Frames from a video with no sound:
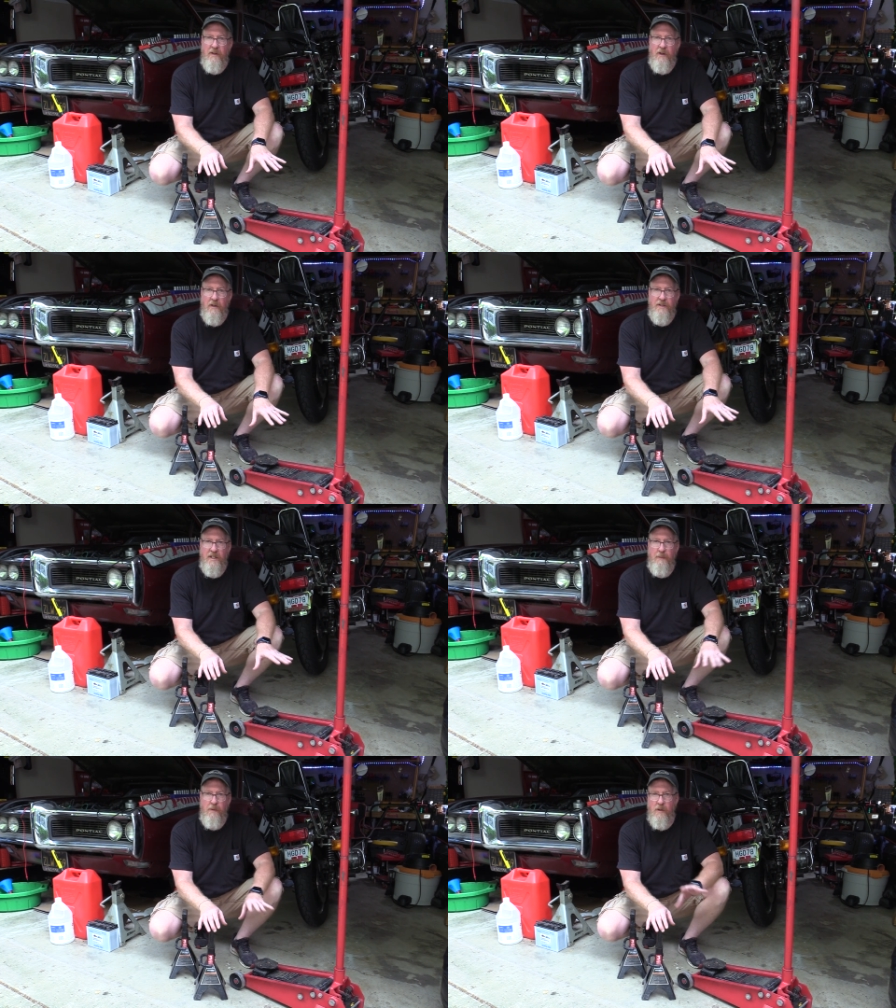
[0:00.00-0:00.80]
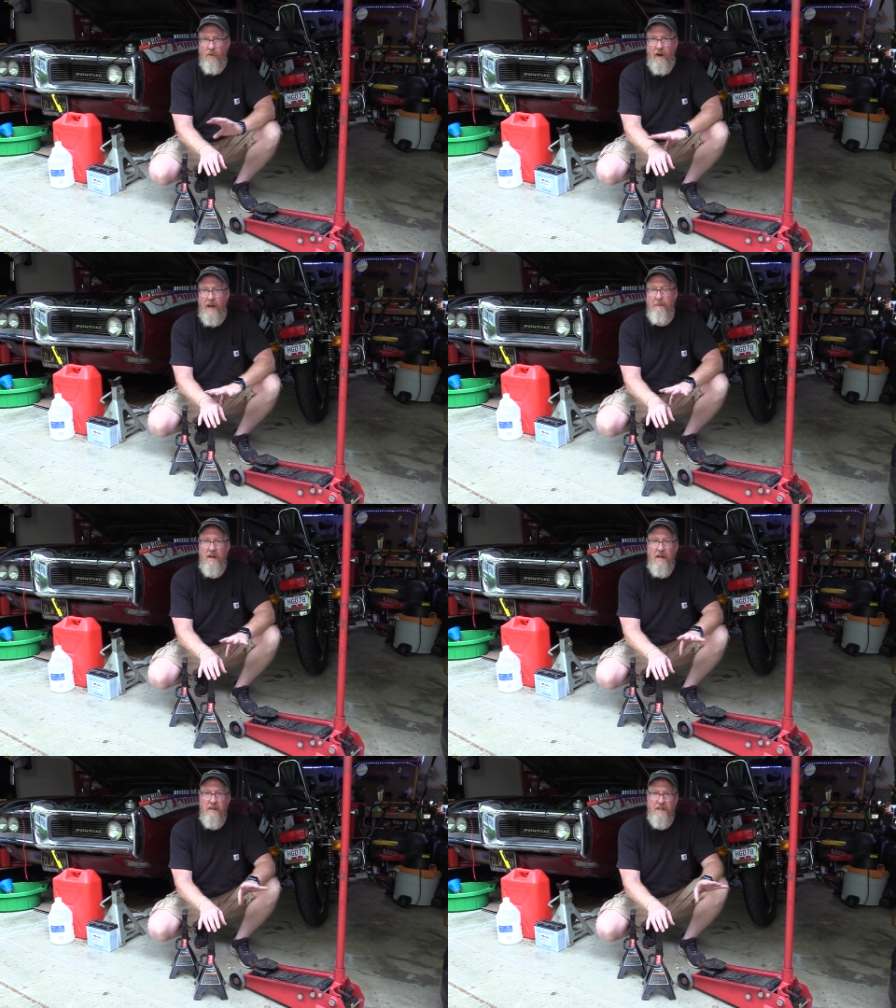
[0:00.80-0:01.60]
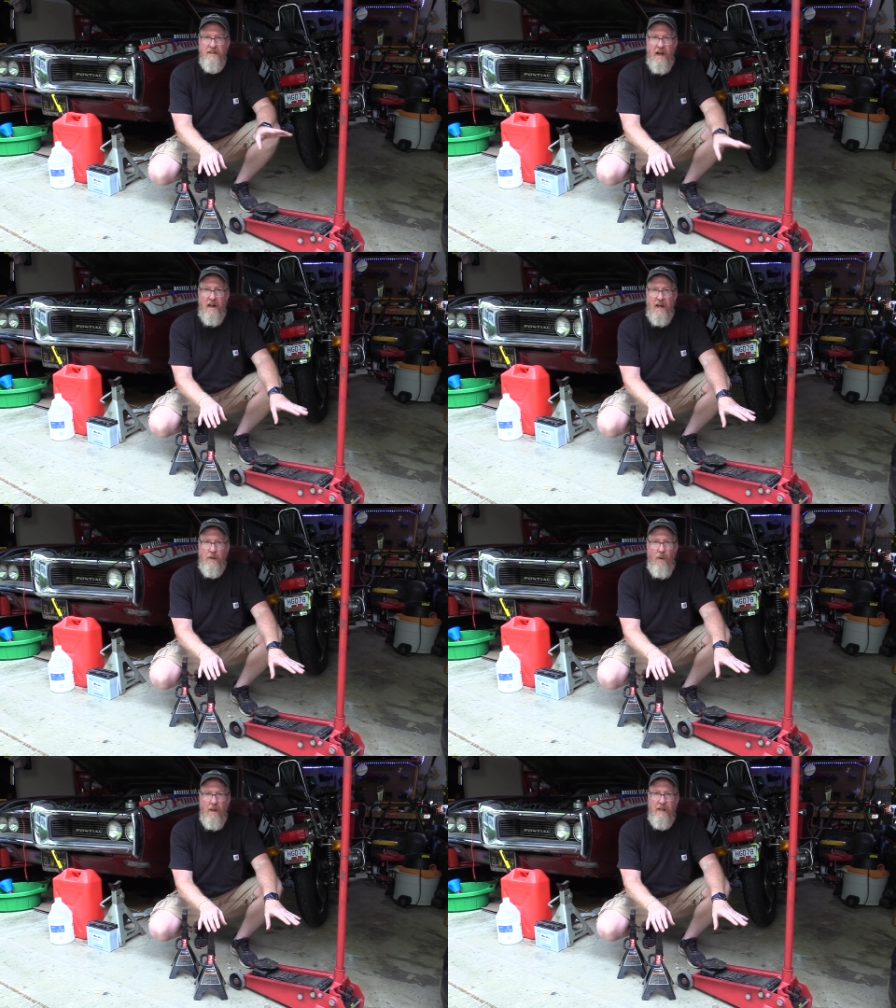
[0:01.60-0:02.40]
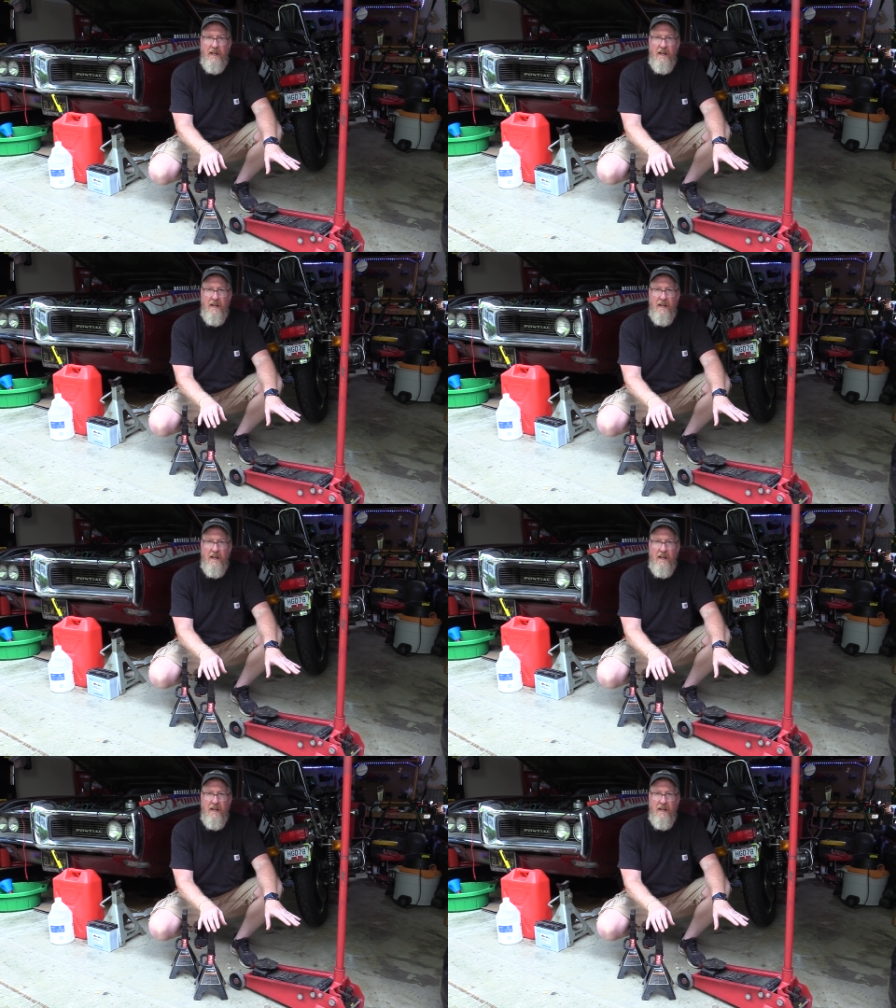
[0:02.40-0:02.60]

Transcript: or cheap crap that's not high quality.